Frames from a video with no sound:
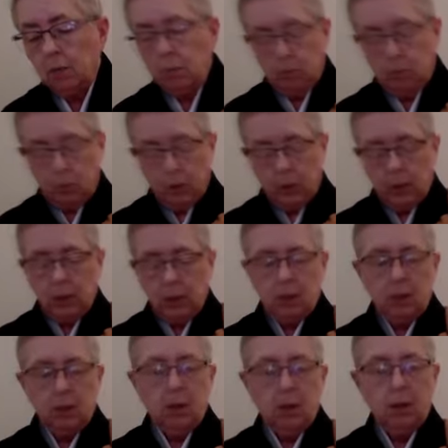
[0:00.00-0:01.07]
We
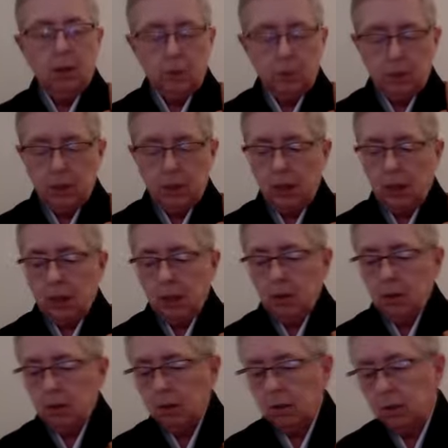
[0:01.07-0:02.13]
can
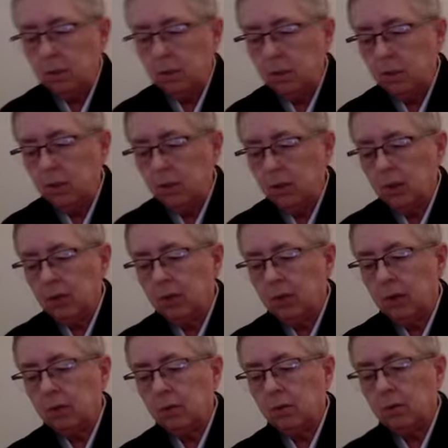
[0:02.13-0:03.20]
understand the Buddhas and
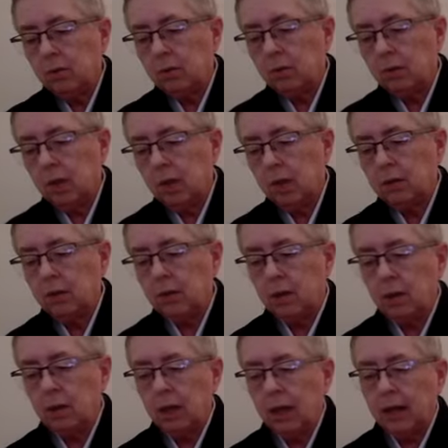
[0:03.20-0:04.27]
ancestors as
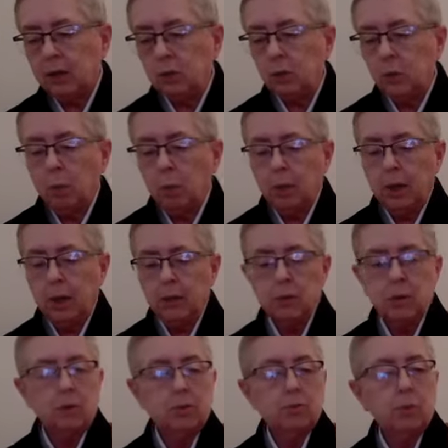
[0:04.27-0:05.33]
actual
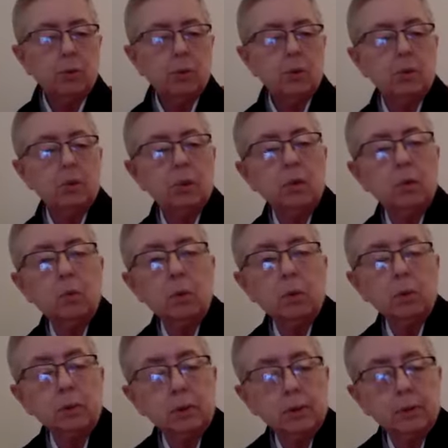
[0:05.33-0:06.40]
positive forces in the world.